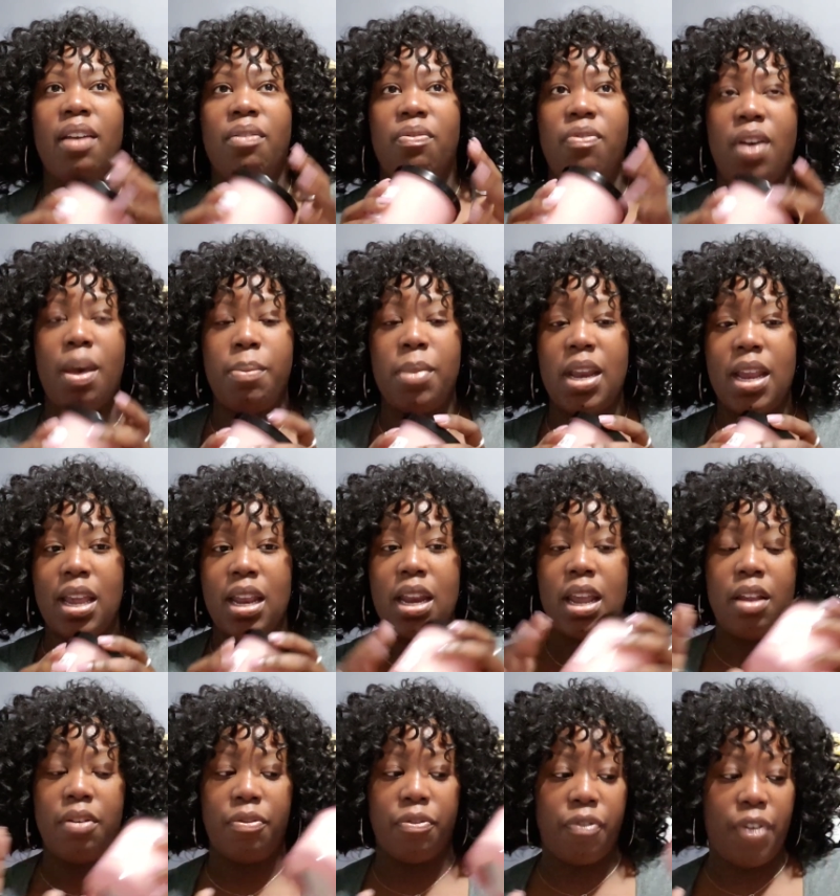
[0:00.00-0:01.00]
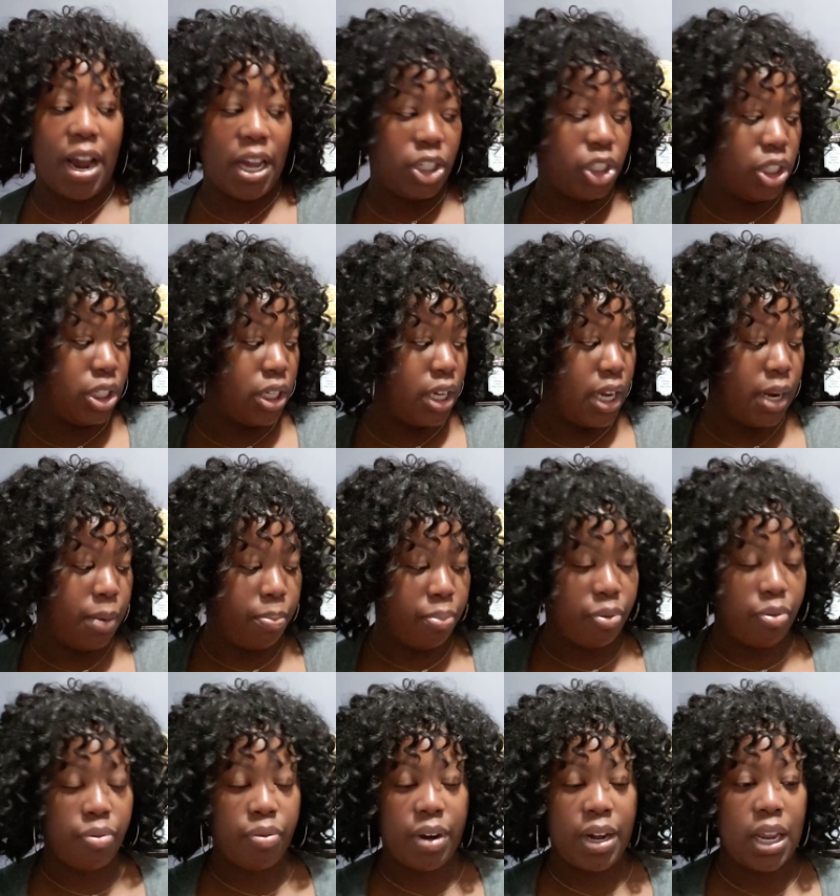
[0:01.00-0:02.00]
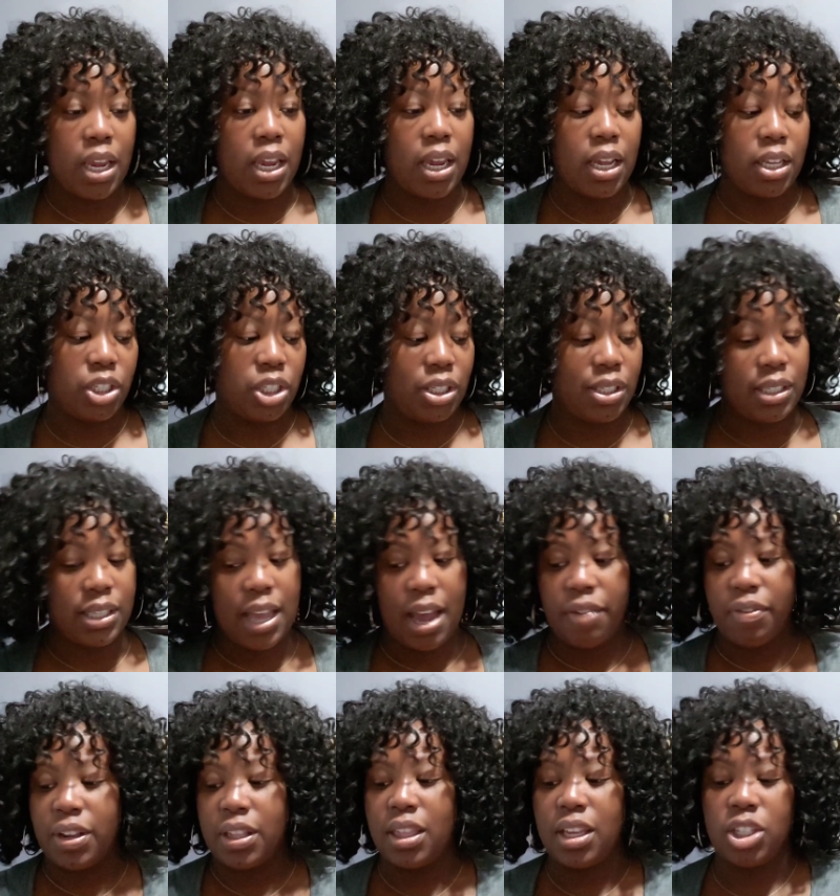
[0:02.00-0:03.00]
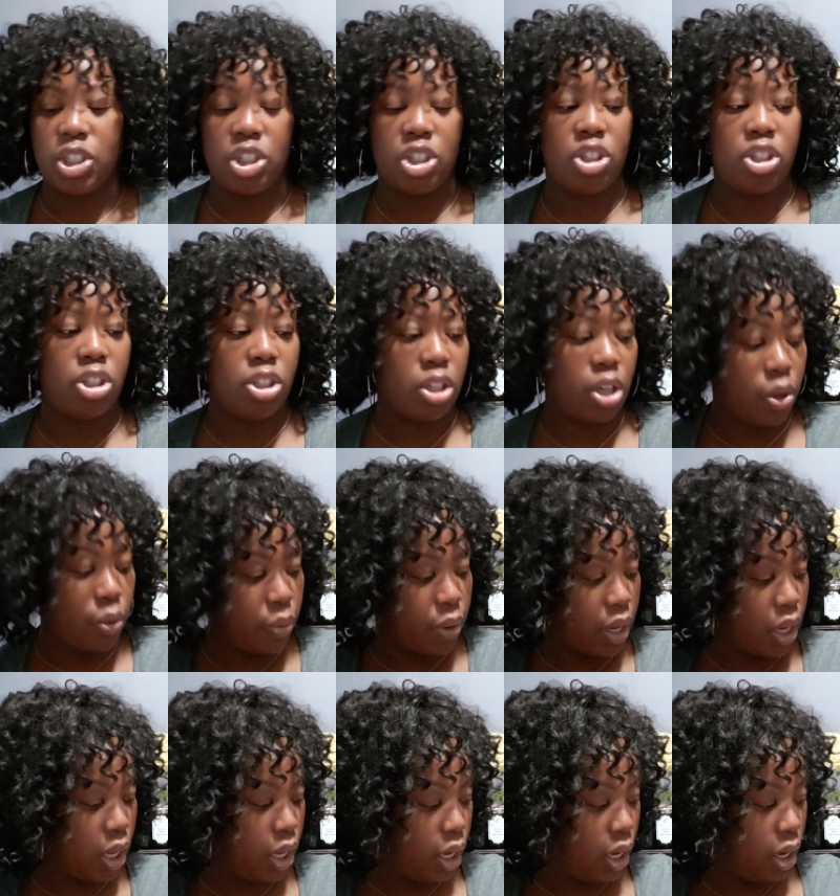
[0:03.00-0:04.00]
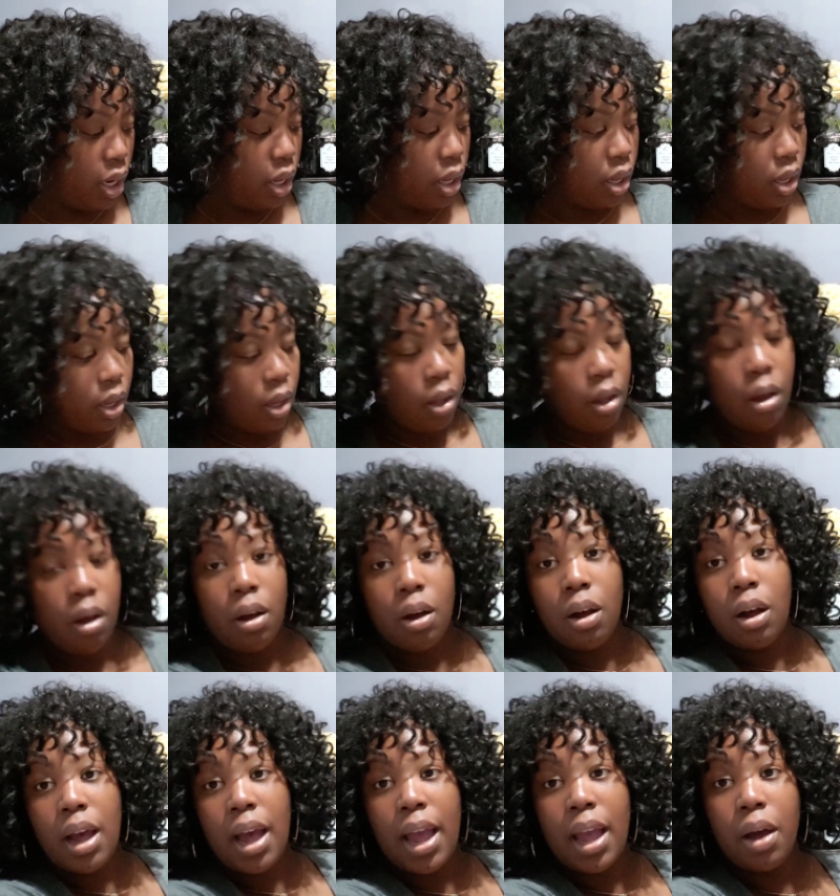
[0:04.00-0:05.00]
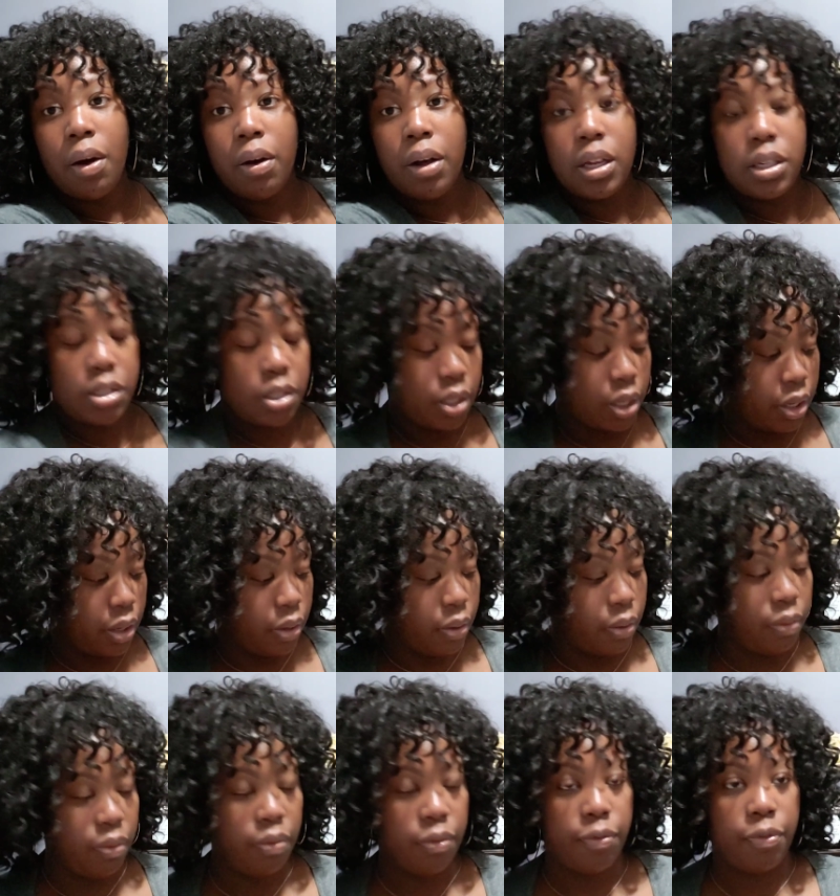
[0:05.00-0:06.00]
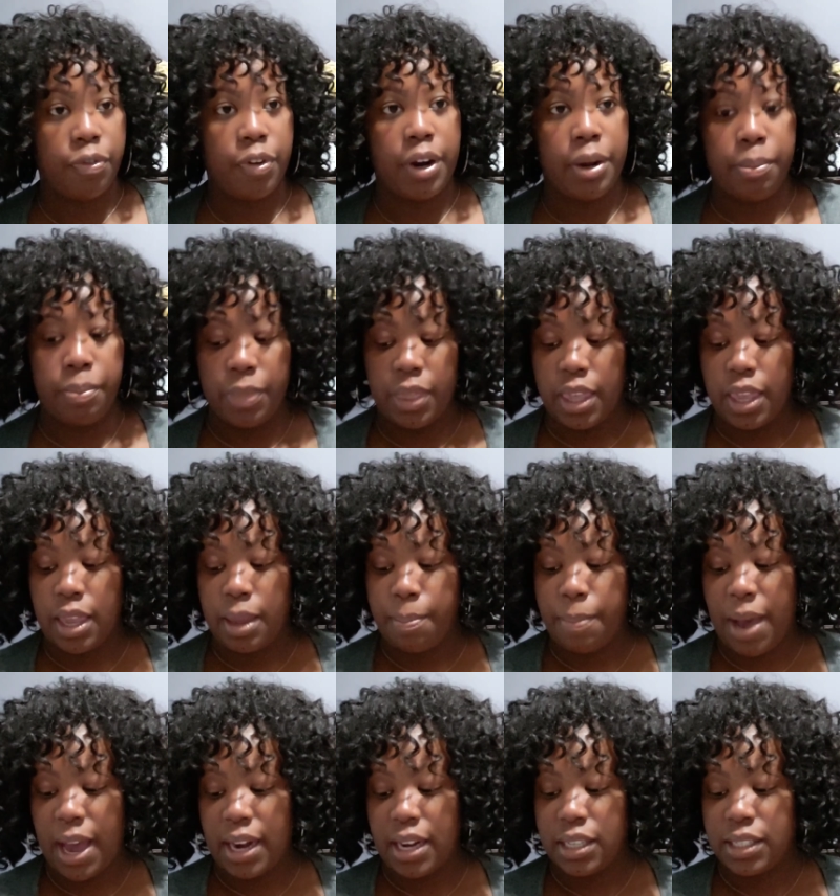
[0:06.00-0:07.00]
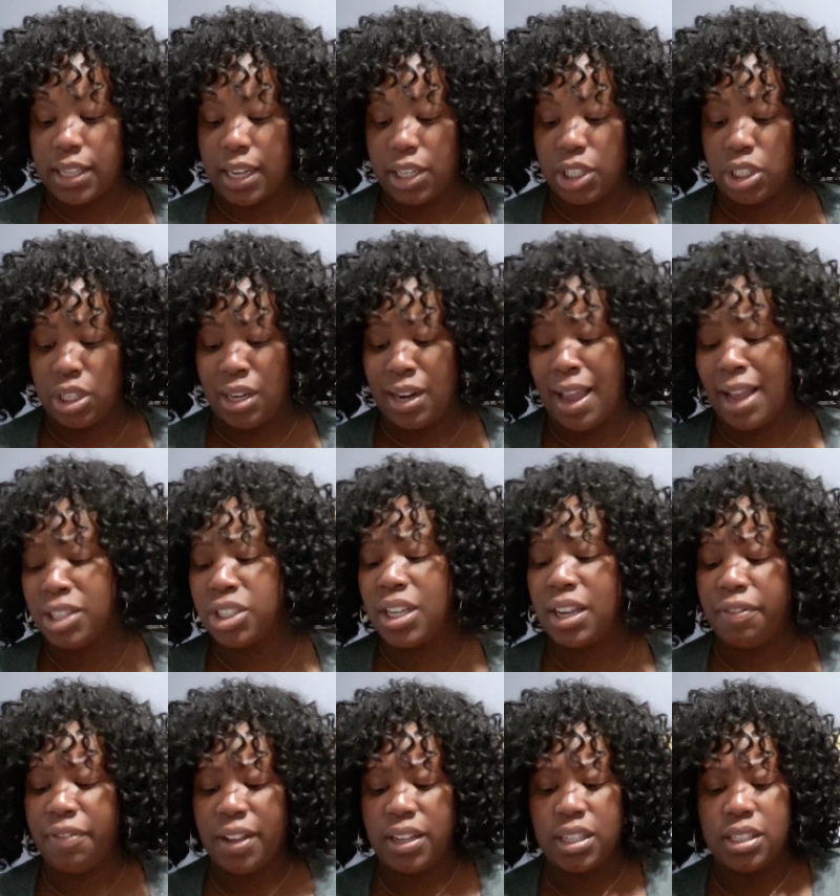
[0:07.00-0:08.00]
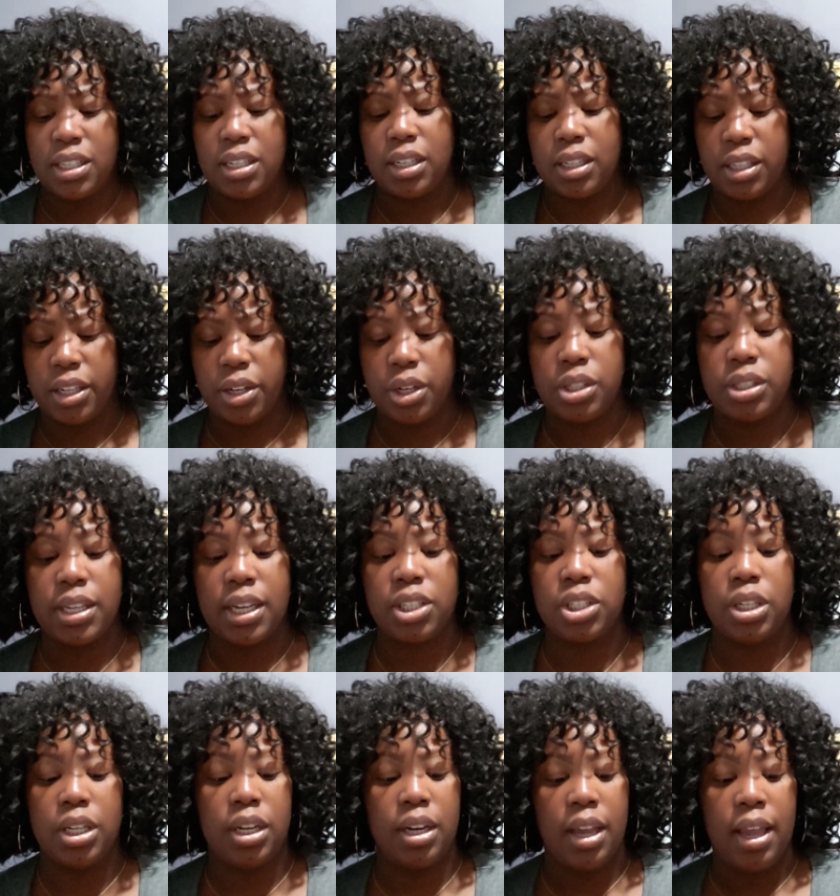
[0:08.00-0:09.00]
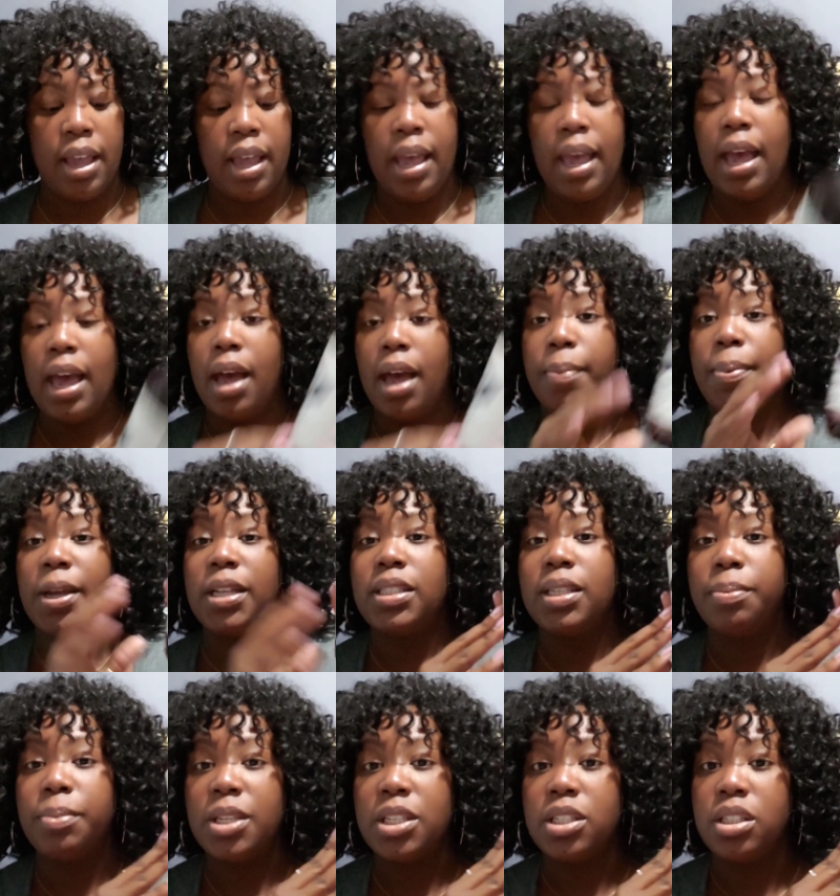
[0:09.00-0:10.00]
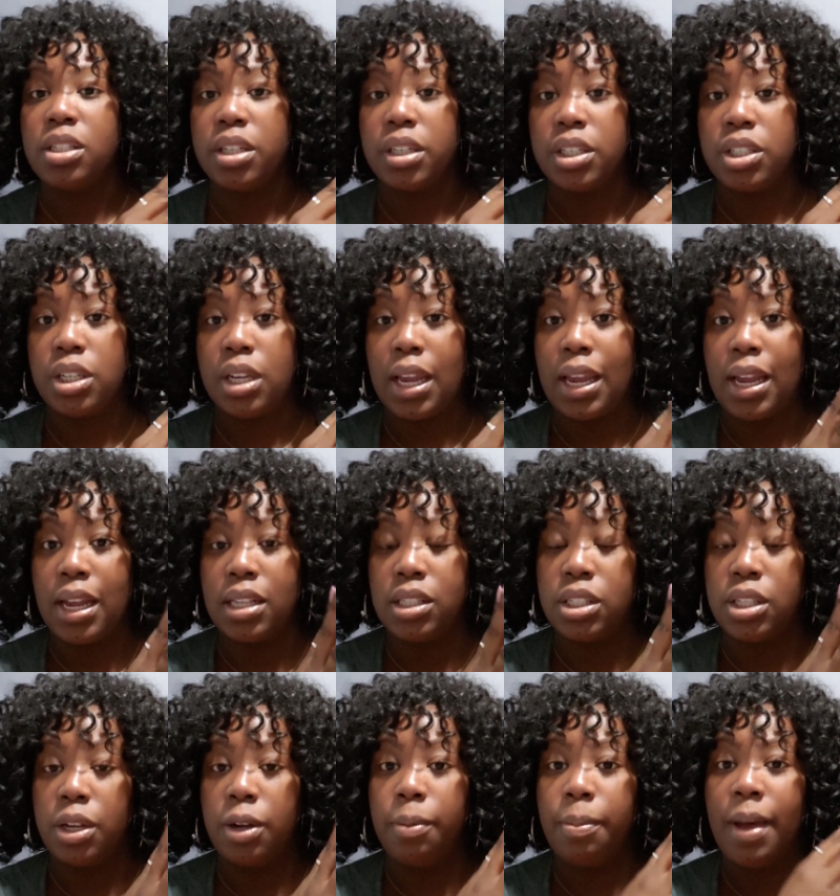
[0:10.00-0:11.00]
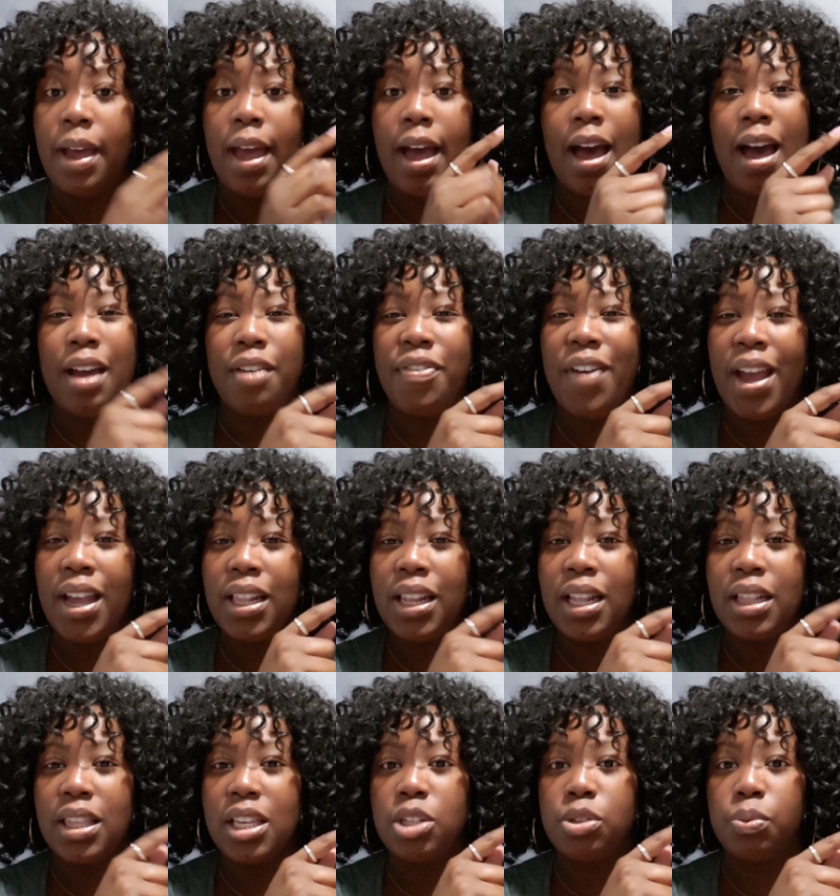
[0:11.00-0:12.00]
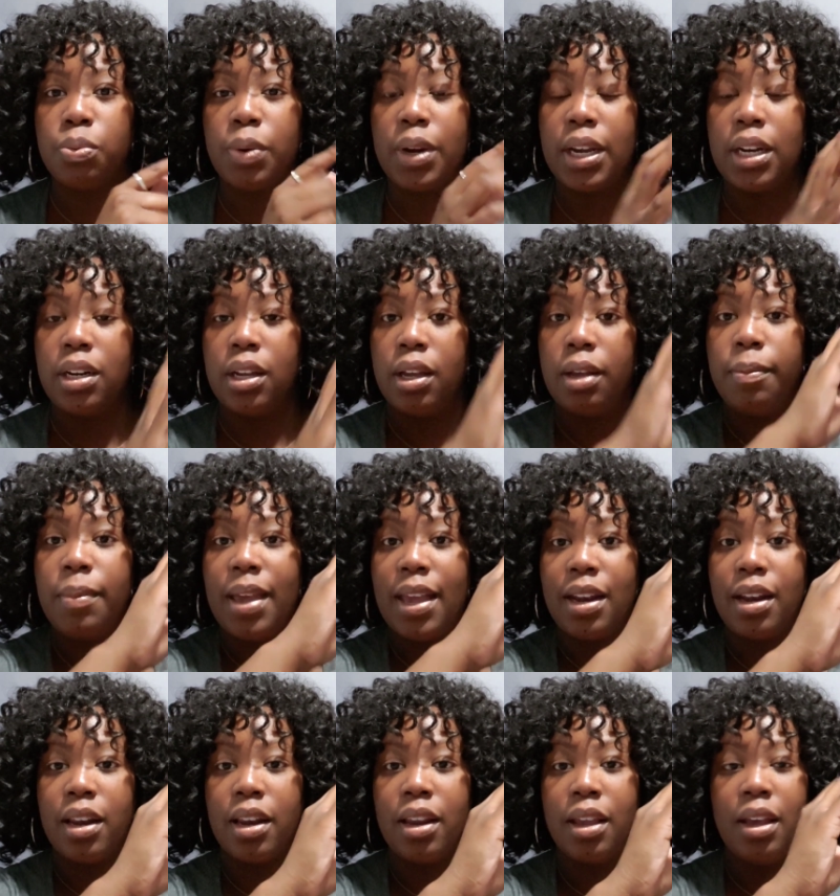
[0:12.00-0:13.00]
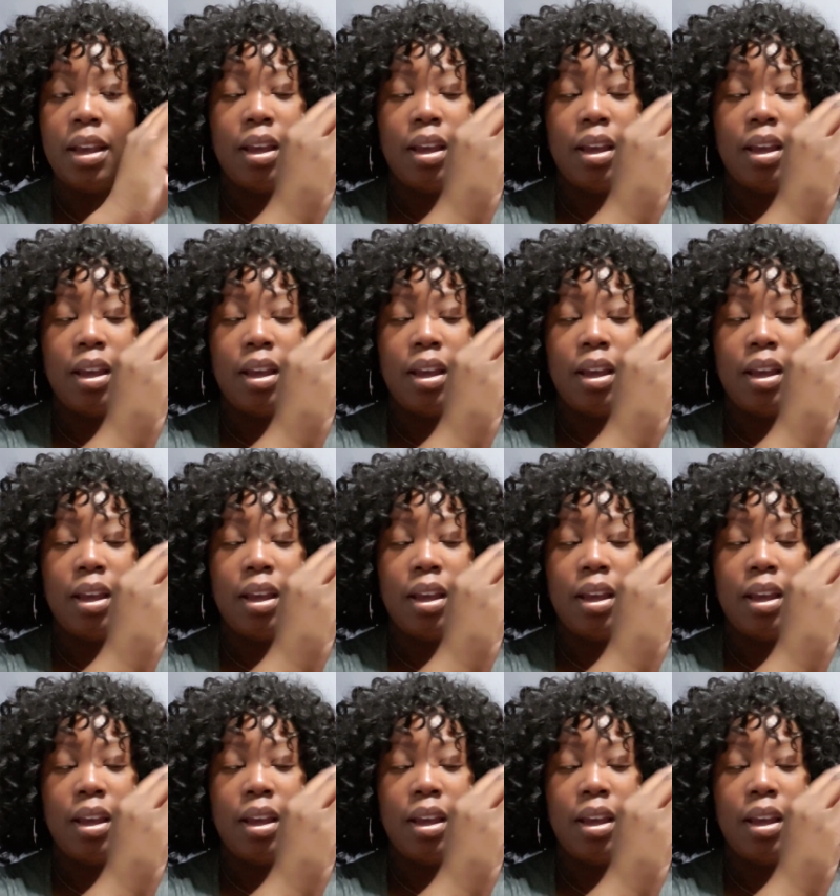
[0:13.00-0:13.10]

and feminine and fresh and pretty, and just everything's just so good. I also, from the body section, actually I found this in the clearance section, I picked up this Nourishing Hand Soap. I find that these random, and